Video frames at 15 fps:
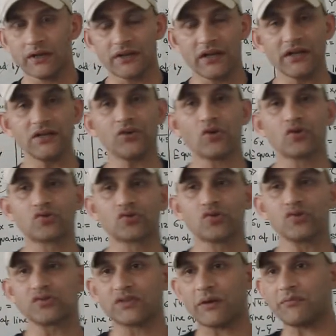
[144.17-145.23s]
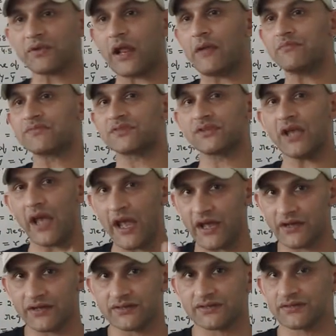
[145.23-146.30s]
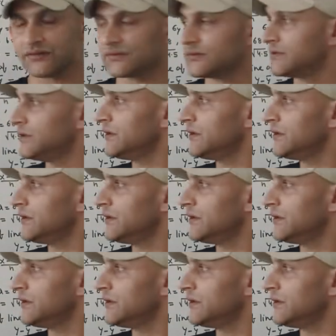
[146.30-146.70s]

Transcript: there is also sometimes errors.